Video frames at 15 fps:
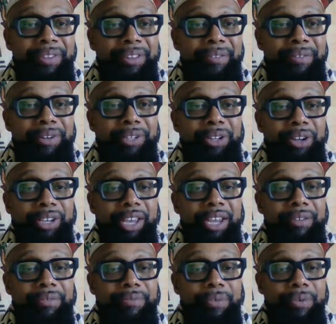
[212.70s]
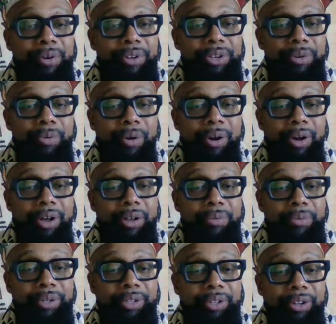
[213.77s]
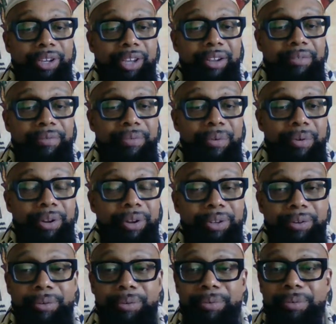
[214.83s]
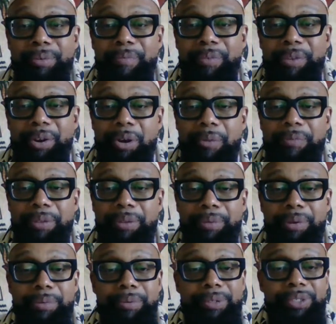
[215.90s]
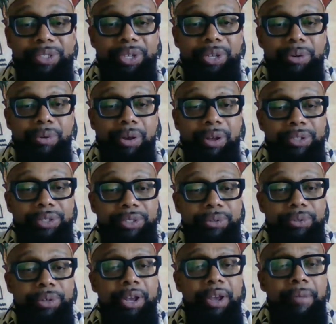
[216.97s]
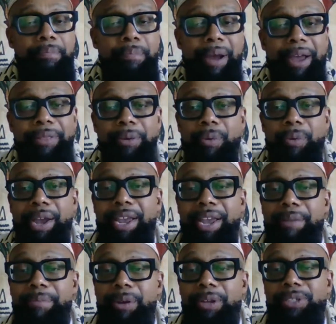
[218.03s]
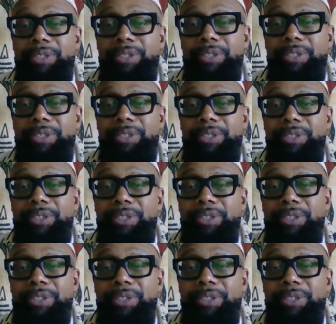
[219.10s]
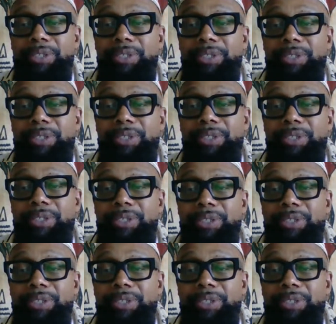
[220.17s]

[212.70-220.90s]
We're looking for you all. We're looking for you. Hopefully we will see you all soon. By the way, I'm also hoping that someone